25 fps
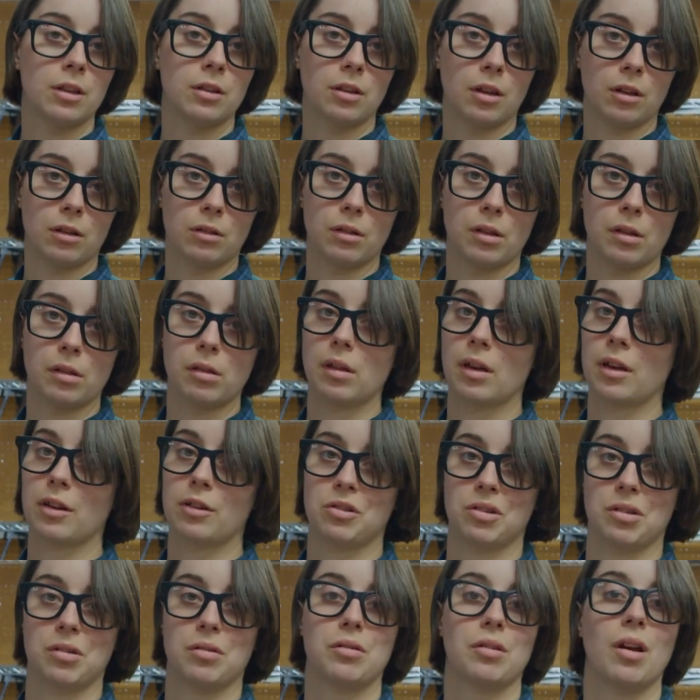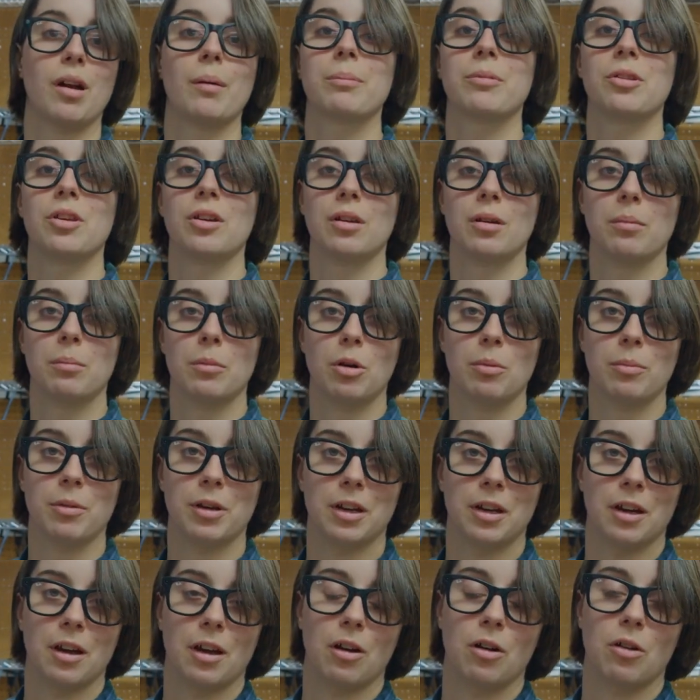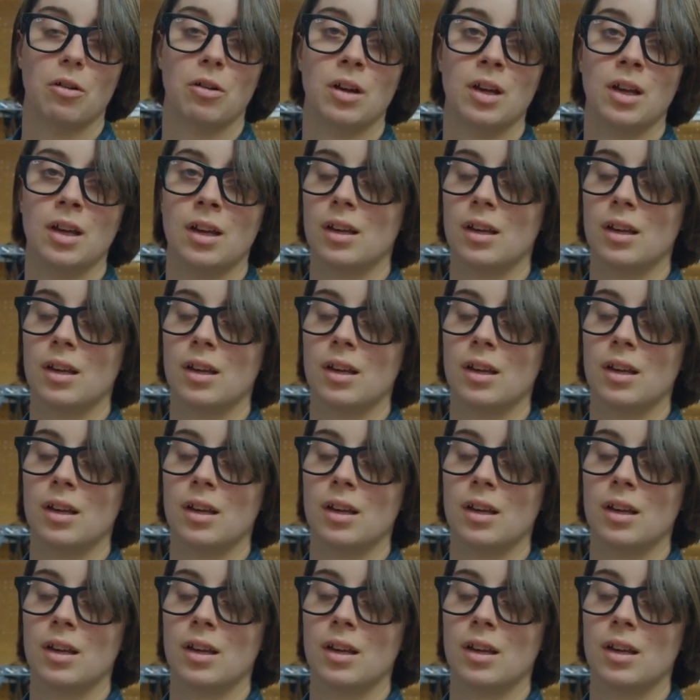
Douglas actually stopped in a moment ago,